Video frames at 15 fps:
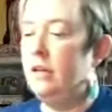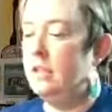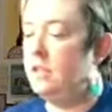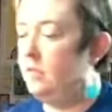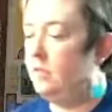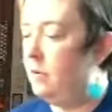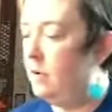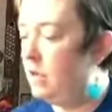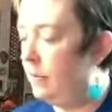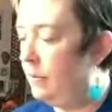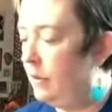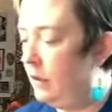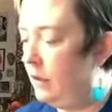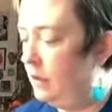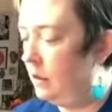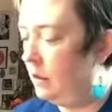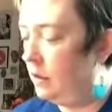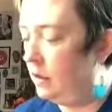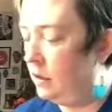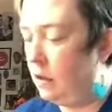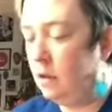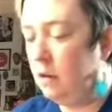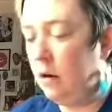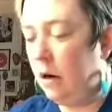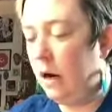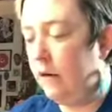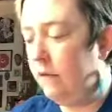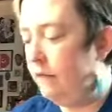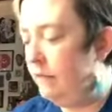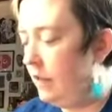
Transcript: It's from a company called Art Graph.